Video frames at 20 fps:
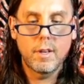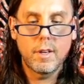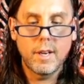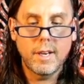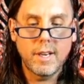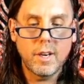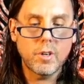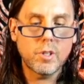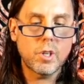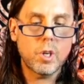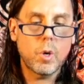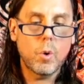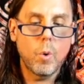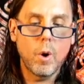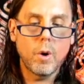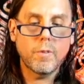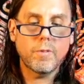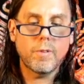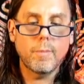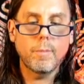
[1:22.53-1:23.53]
And here's a
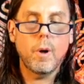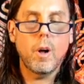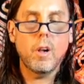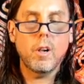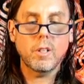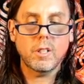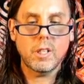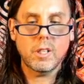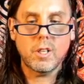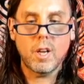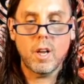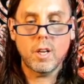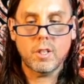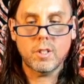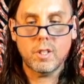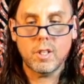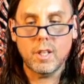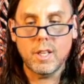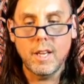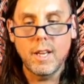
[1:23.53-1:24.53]
quote from Aldous
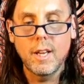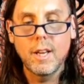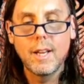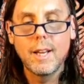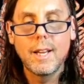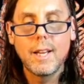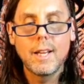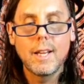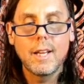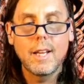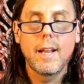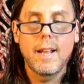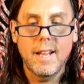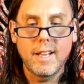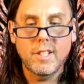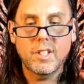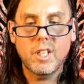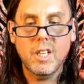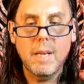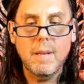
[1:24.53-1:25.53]
Huxley.
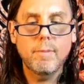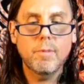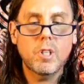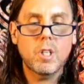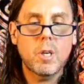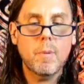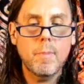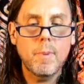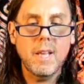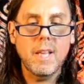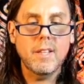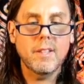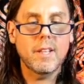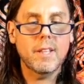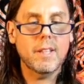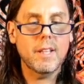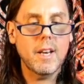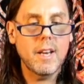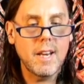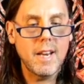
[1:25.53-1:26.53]
"It seems to me
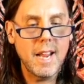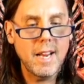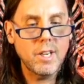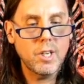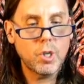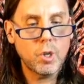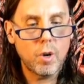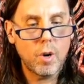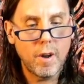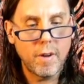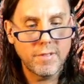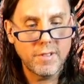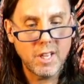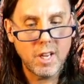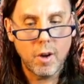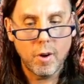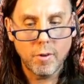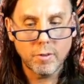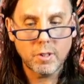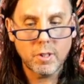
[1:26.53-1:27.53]
that the nature of
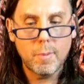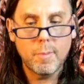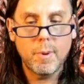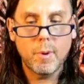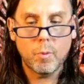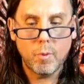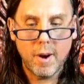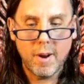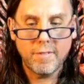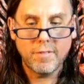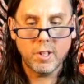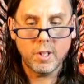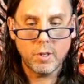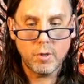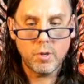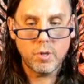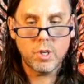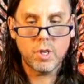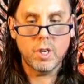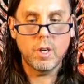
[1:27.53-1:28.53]
the ultimate
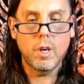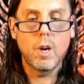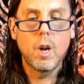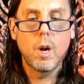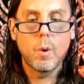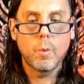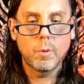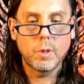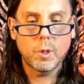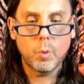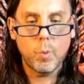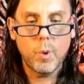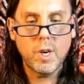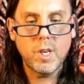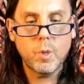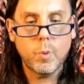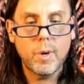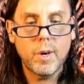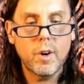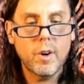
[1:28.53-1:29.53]
revolution with
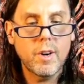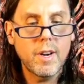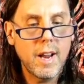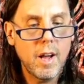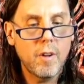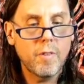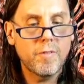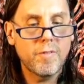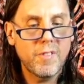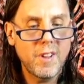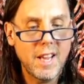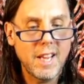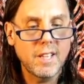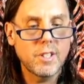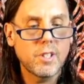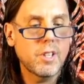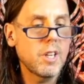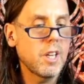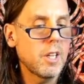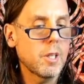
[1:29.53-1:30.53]
which we are now
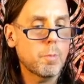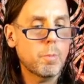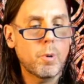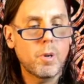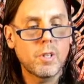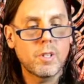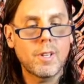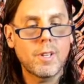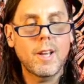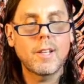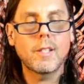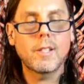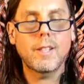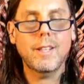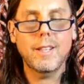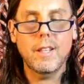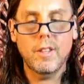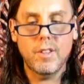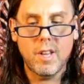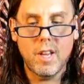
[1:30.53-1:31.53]
faced is
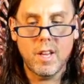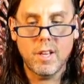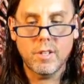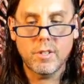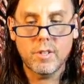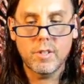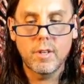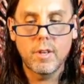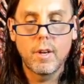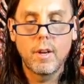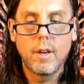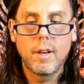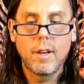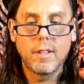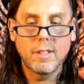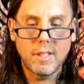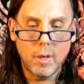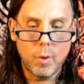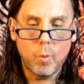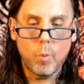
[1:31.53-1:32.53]
precisely this,
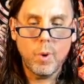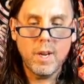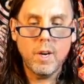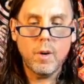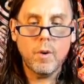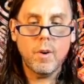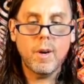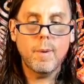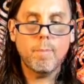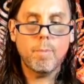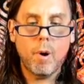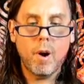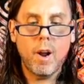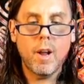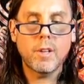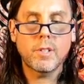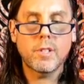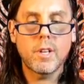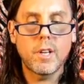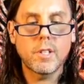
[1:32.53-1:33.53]
that we are in
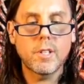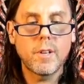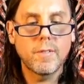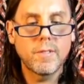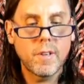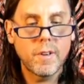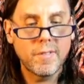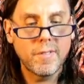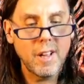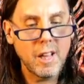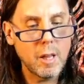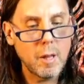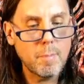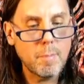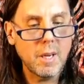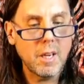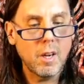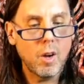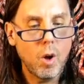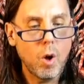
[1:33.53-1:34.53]
process of
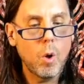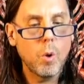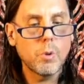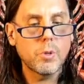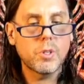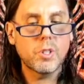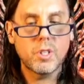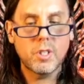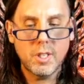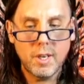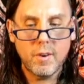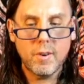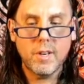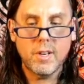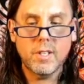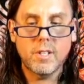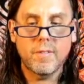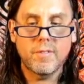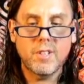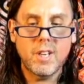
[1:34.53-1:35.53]
developing a whole
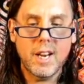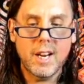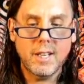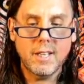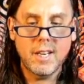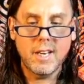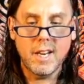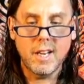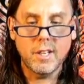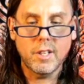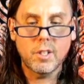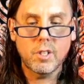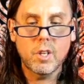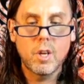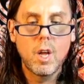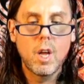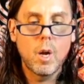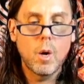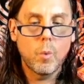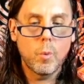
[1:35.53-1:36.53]
series of techniques
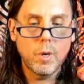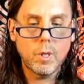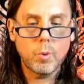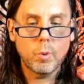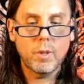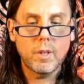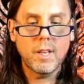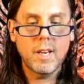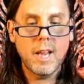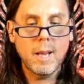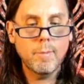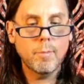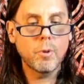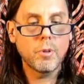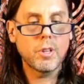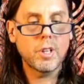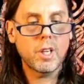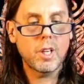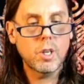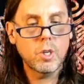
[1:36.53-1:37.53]
which will enable
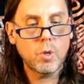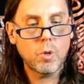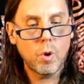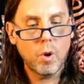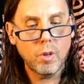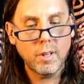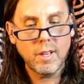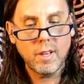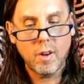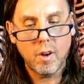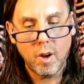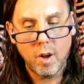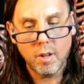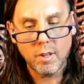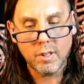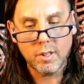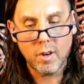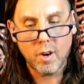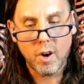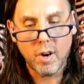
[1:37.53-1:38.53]
the controlling
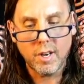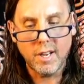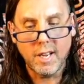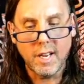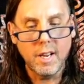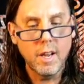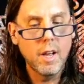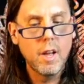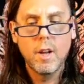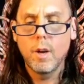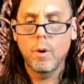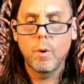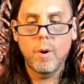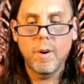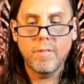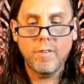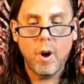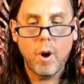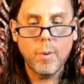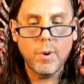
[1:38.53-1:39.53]
oligarchy, who
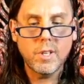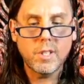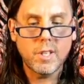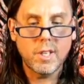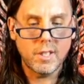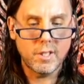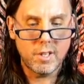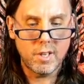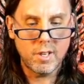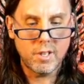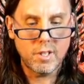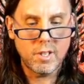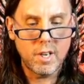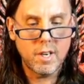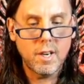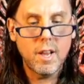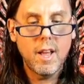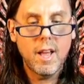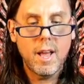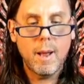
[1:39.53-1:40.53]
have always
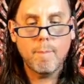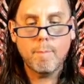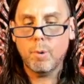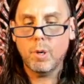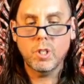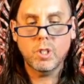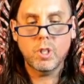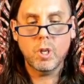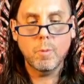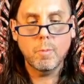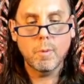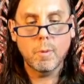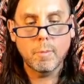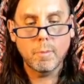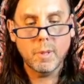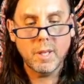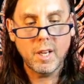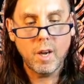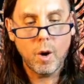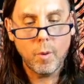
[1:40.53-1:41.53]
existed and
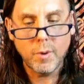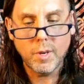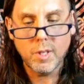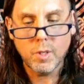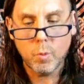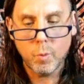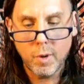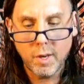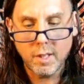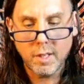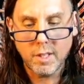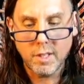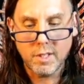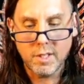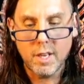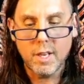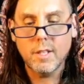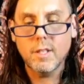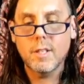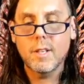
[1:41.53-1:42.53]
presumably always will
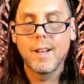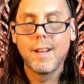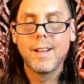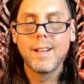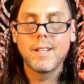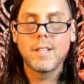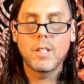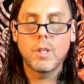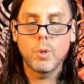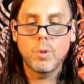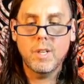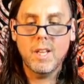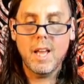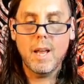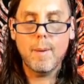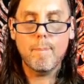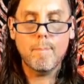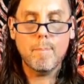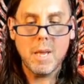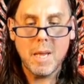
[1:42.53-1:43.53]
exist, to
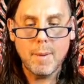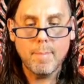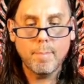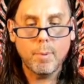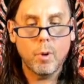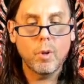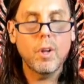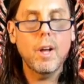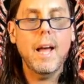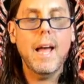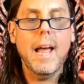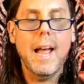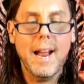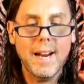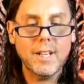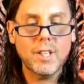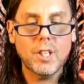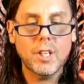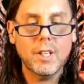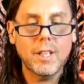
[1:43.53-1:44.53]
get people
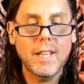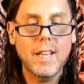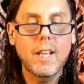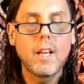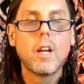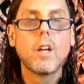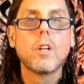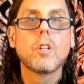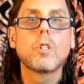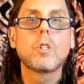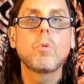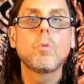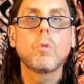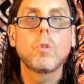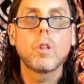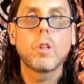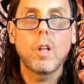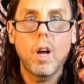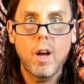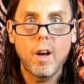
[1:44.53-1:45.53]
actually to
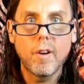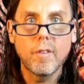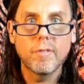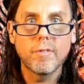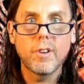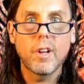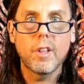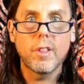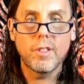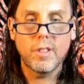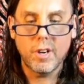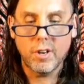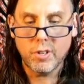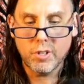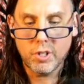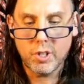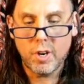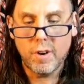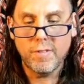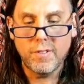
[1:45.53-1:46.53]
love their
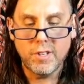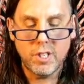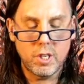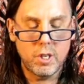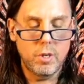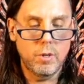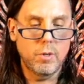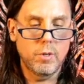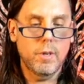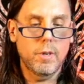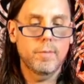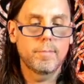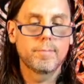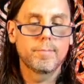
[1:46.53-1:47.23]
servitude."